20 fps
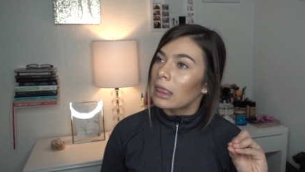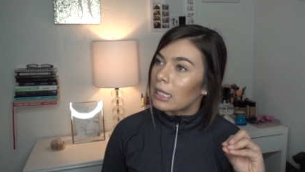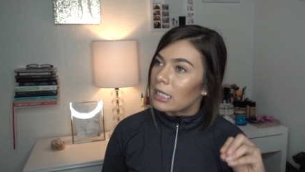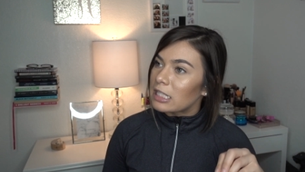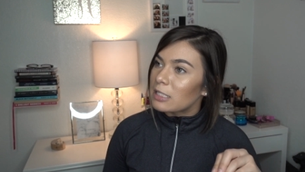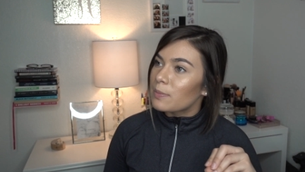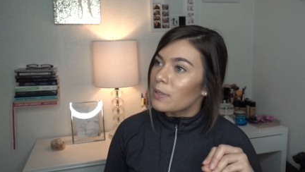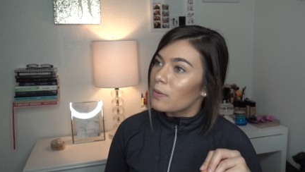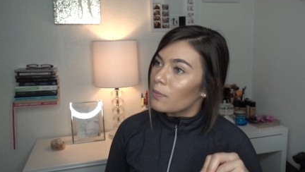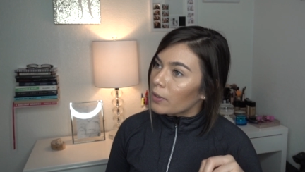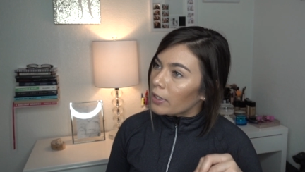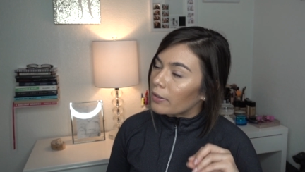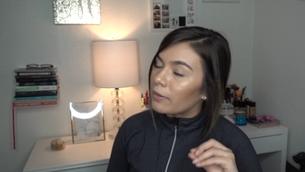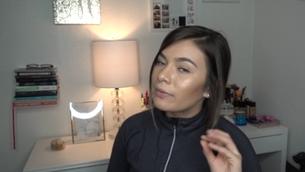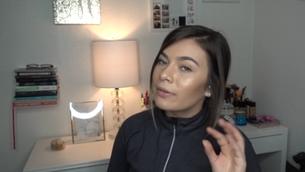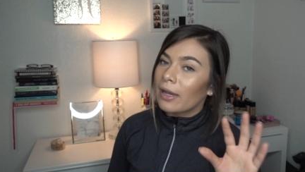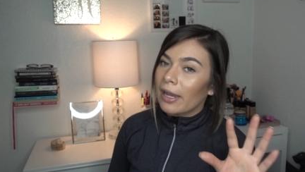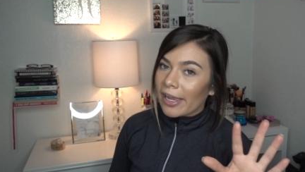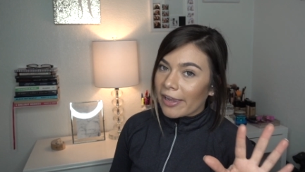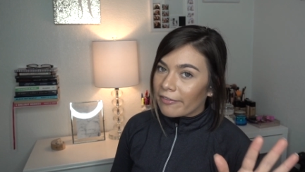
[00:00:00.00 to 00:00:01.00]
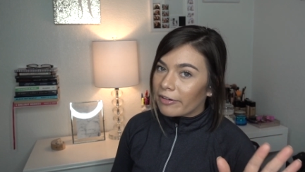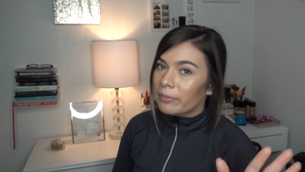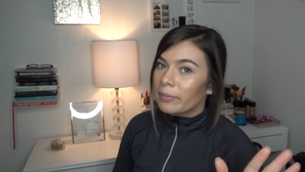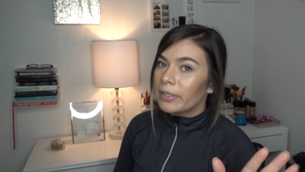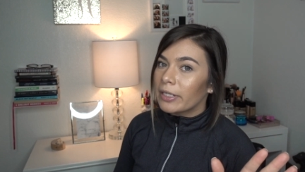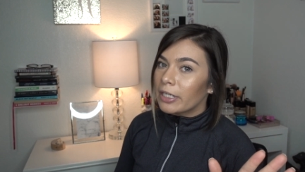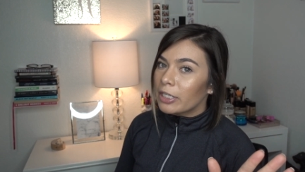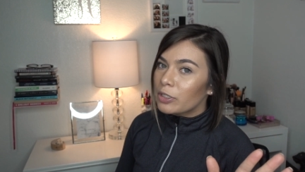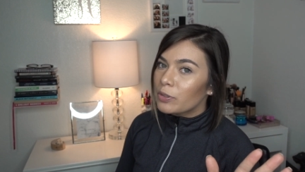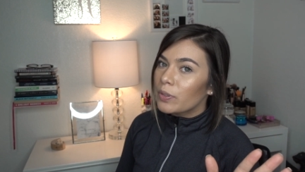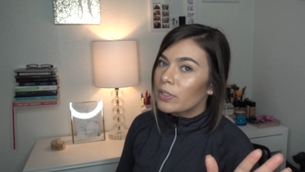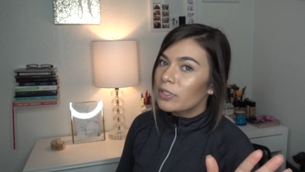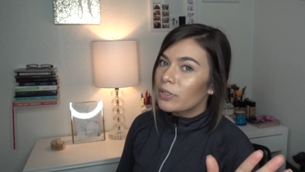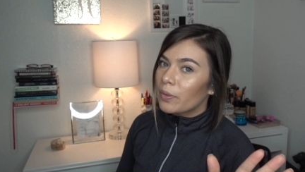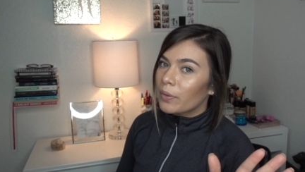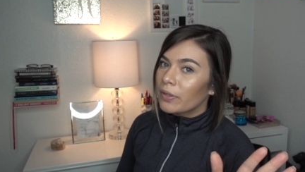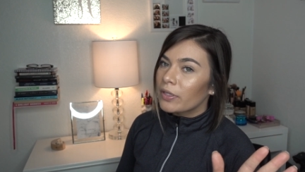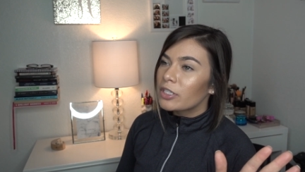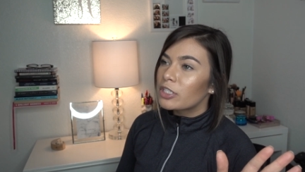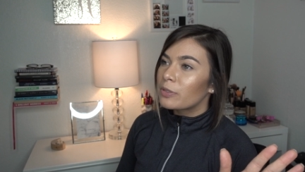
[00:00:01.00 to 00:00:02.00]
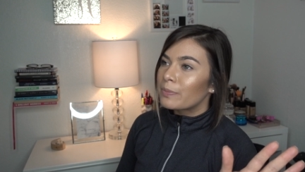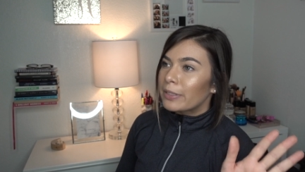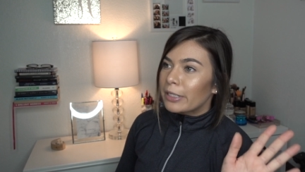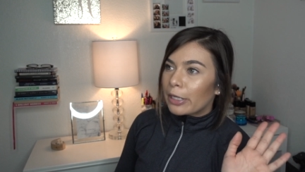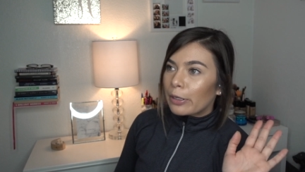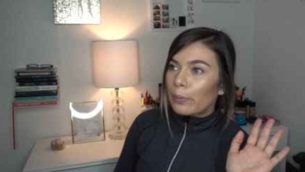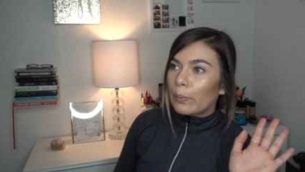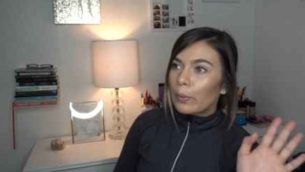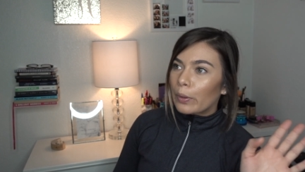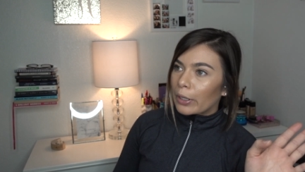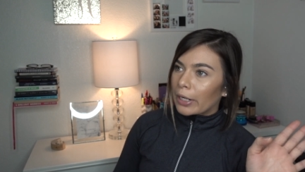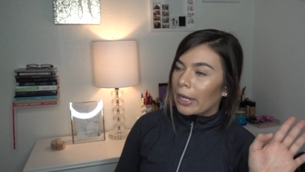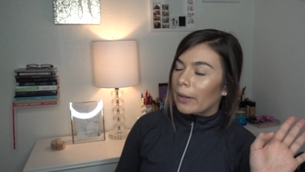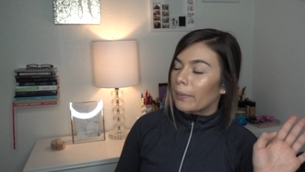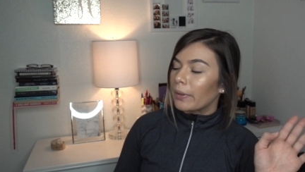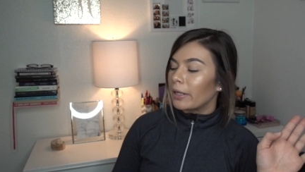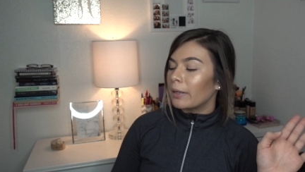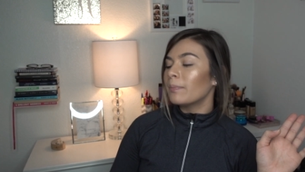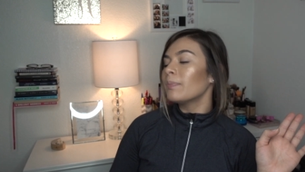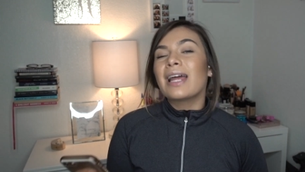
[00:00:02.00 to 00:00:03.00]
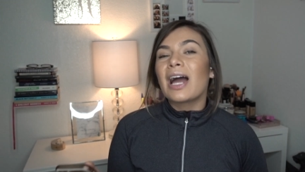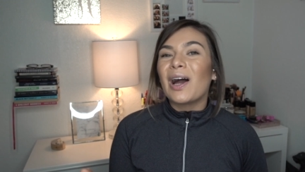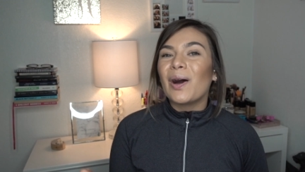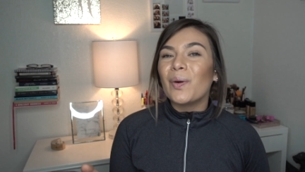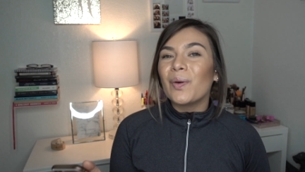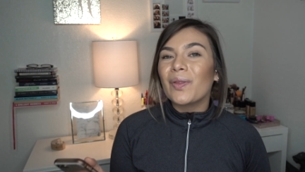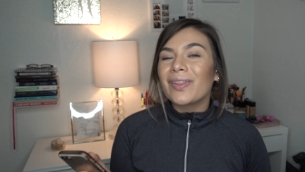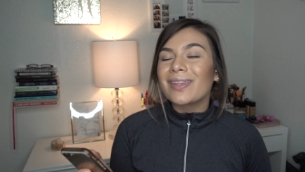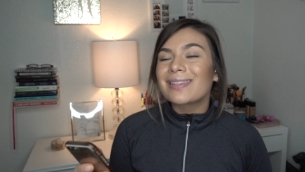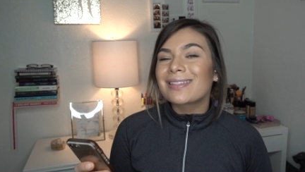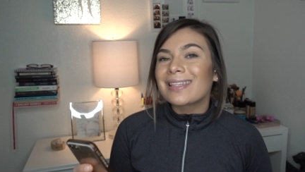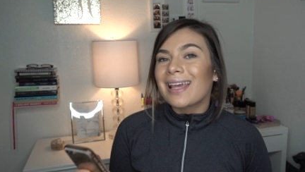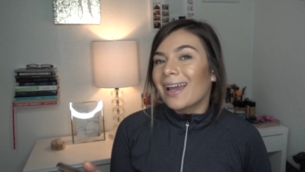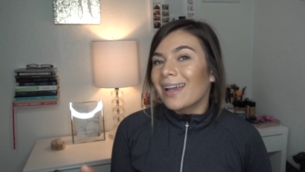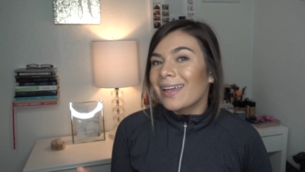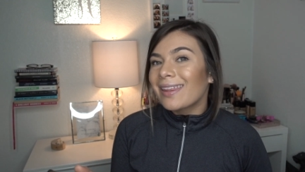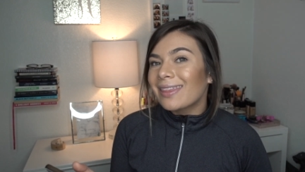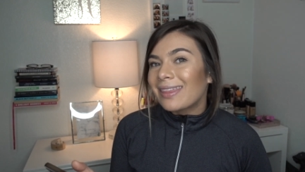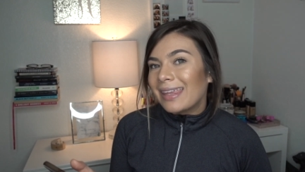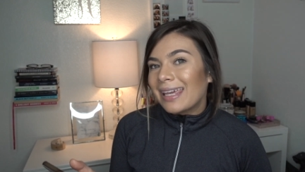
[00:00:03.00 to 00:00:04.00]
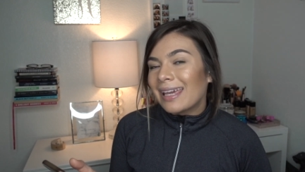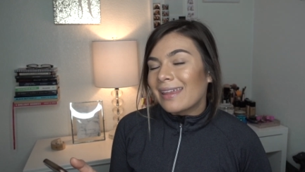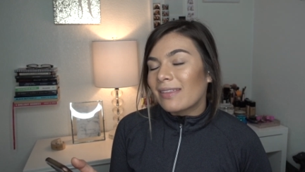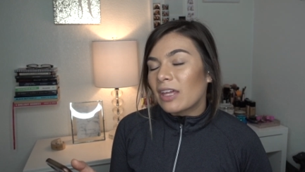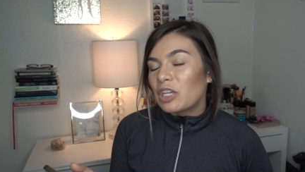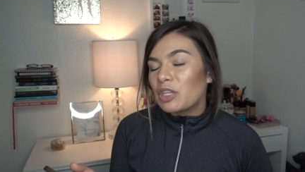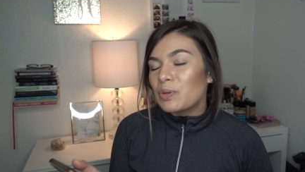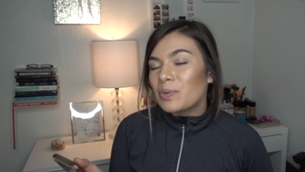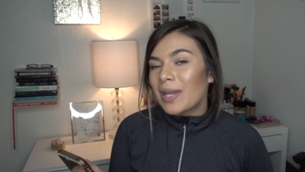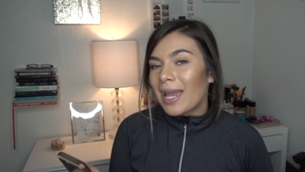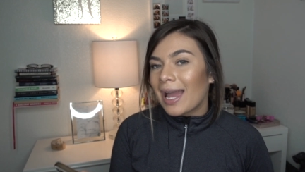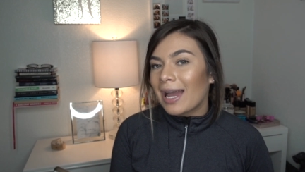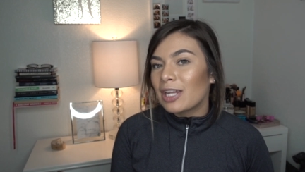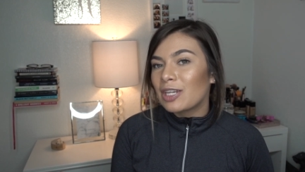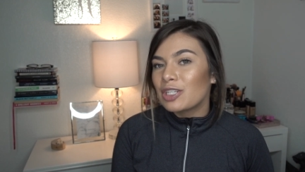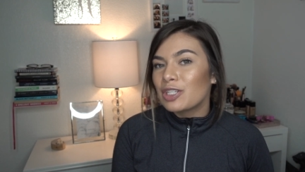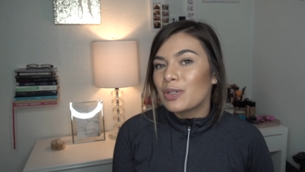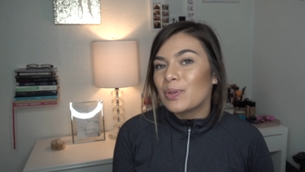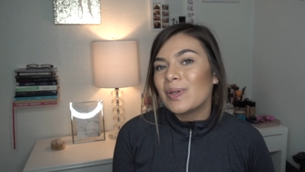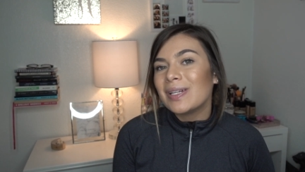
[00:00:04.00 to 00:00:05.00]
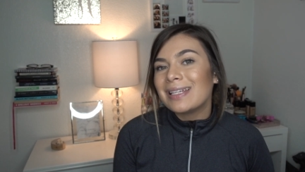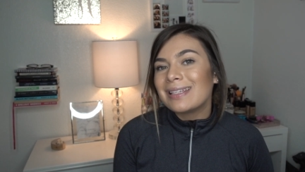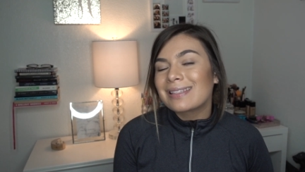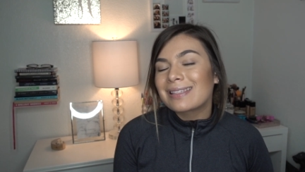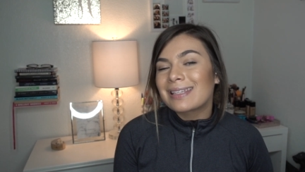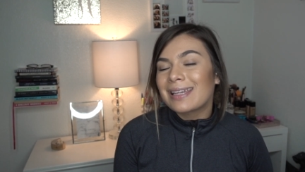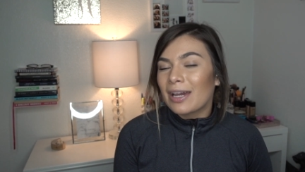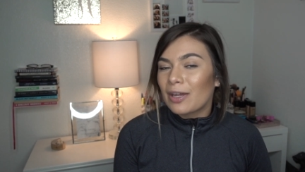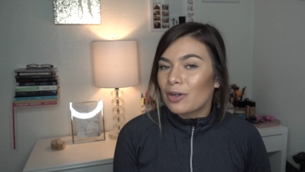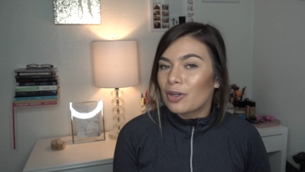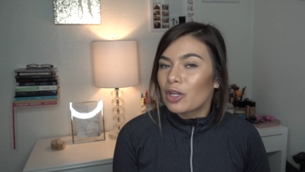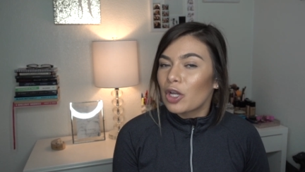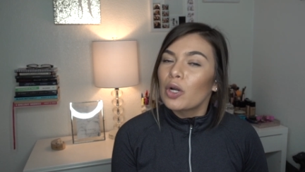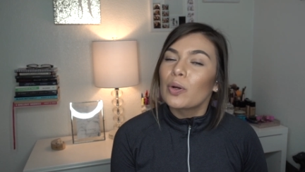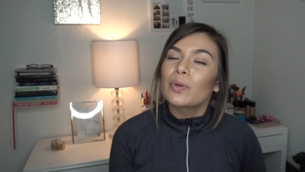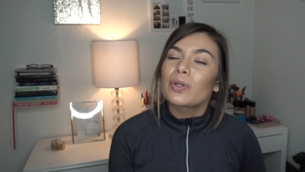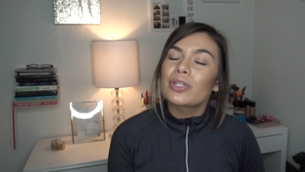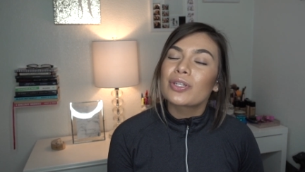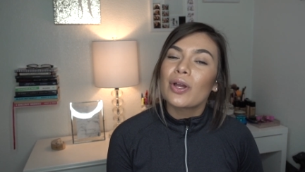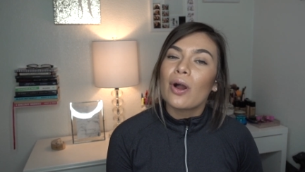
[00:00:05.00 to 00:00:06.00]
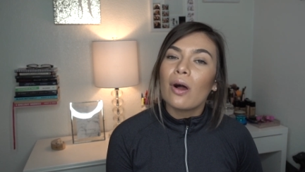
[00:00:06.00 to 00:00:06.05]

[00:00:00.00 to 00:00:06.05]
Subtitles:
let's be real, not everybody enjoys going to the gym to get a workout in. Now, the second thing that you can do is get a coach.